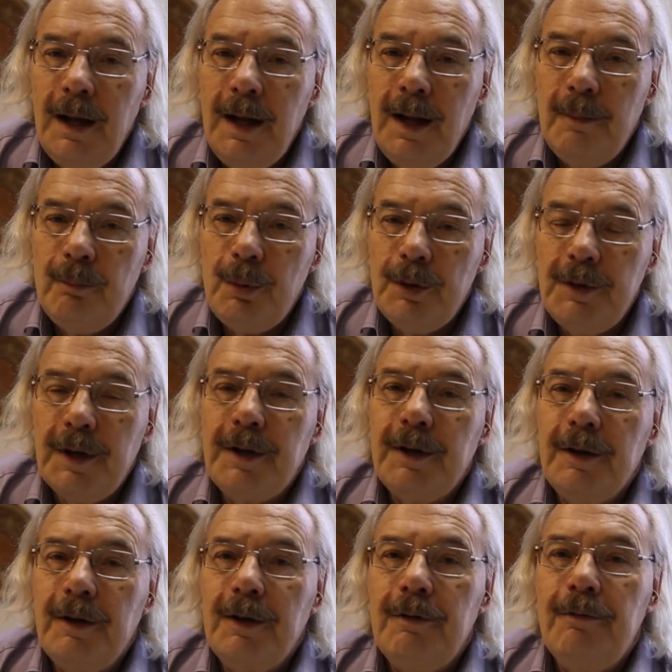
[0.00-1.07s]
and
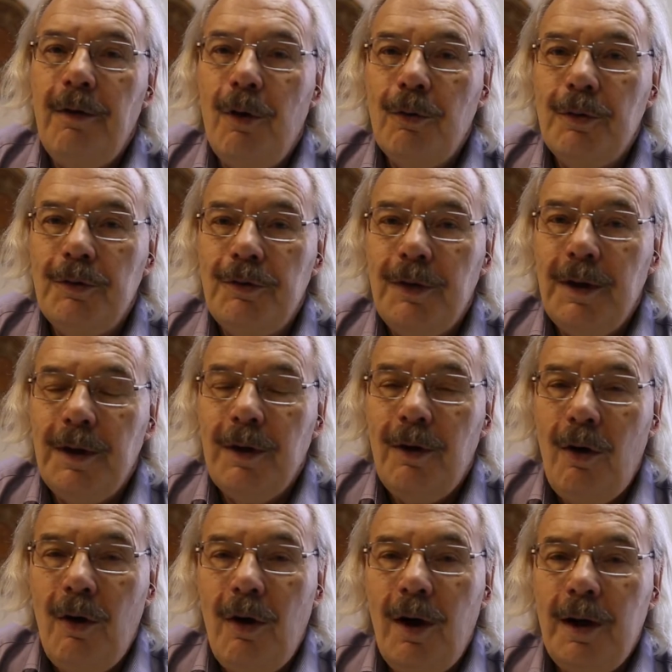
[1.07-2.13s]
particularly focusing
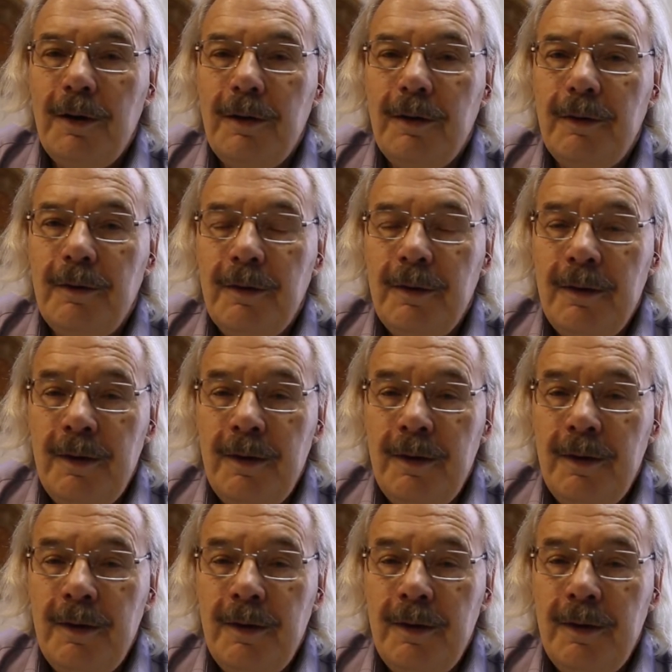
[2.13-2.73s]
on